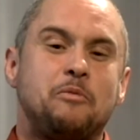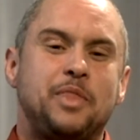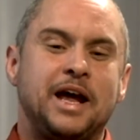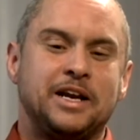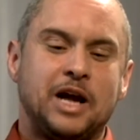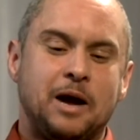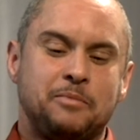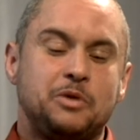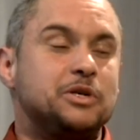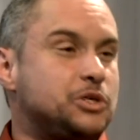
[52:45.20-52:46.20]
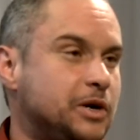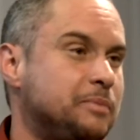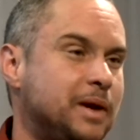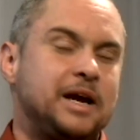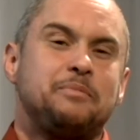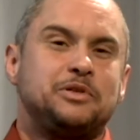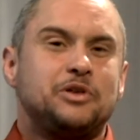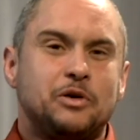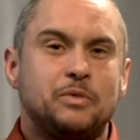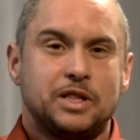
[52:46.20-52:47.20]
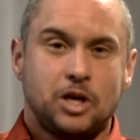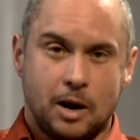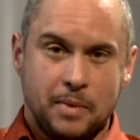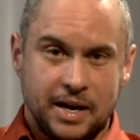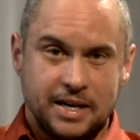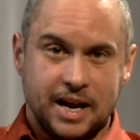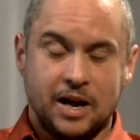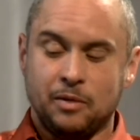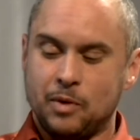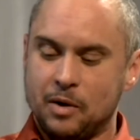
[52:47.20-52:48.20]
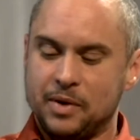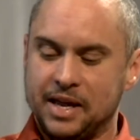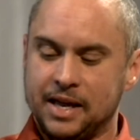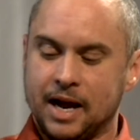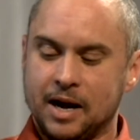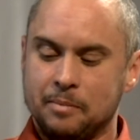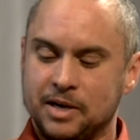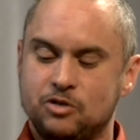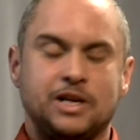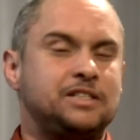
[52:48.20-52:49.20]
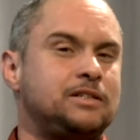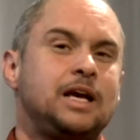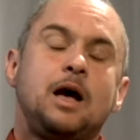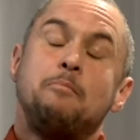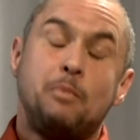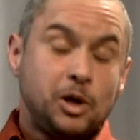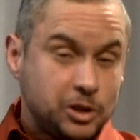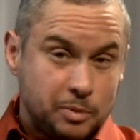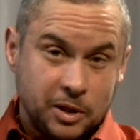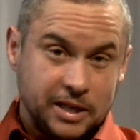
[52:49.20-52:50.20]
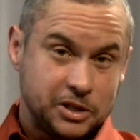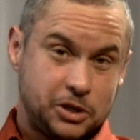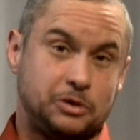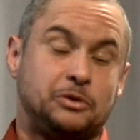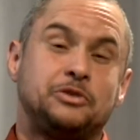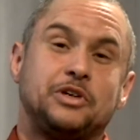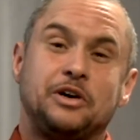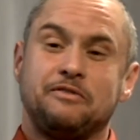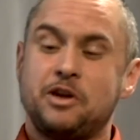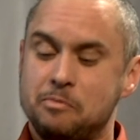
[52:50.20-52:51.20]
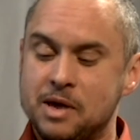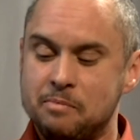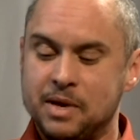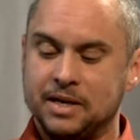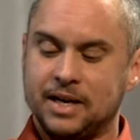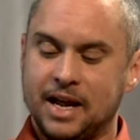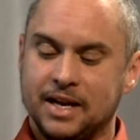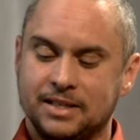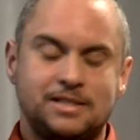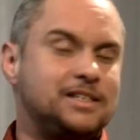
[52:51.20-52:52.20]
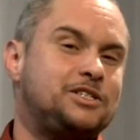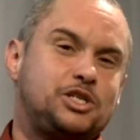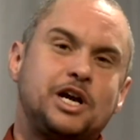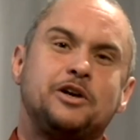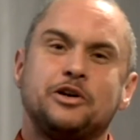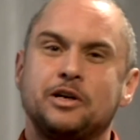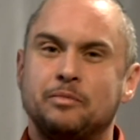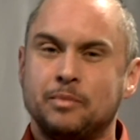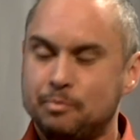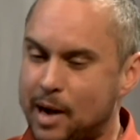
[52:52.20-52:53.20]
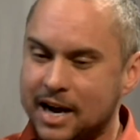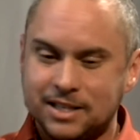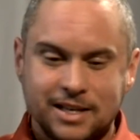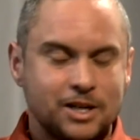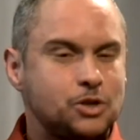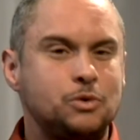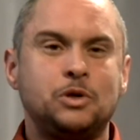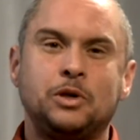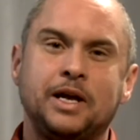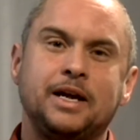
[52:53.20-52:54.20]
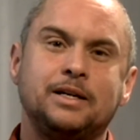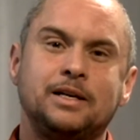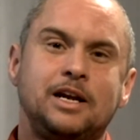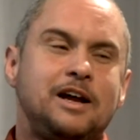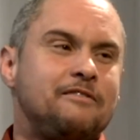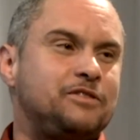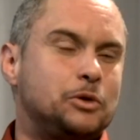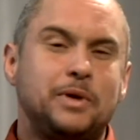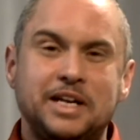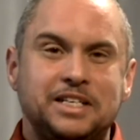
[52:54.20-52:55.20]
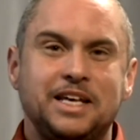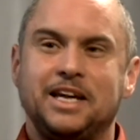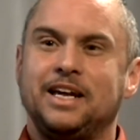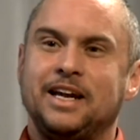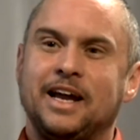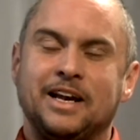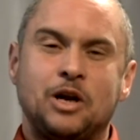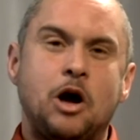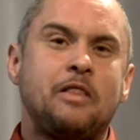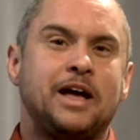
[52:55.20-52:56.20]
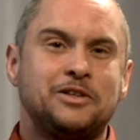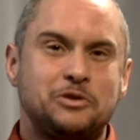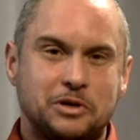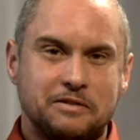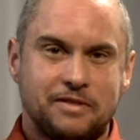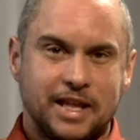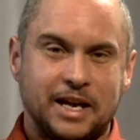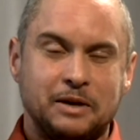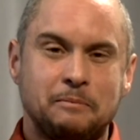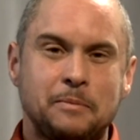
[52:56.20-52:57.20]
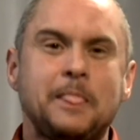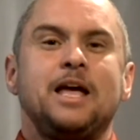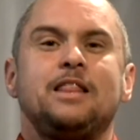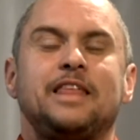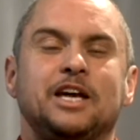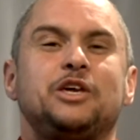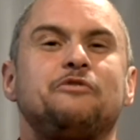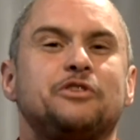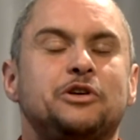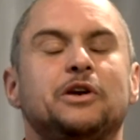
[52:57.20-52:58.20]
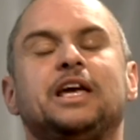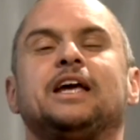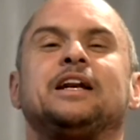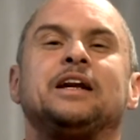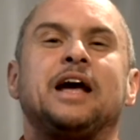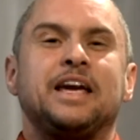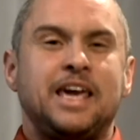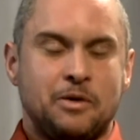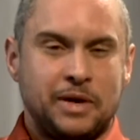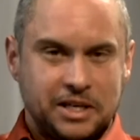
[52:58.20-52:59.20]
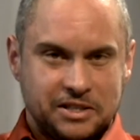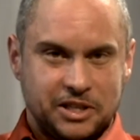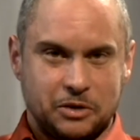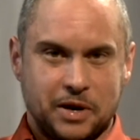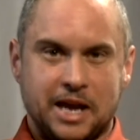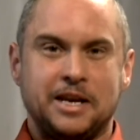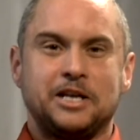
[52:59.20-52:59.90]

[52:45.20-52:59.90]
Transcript: that um, you enjoyed my episode with Tom Handel while we um, addressed multiple issues of commitment and cisgendered and bisexual and fluidity and all that sort of thing. Thank you for tuning in, and I can't wait to see you again next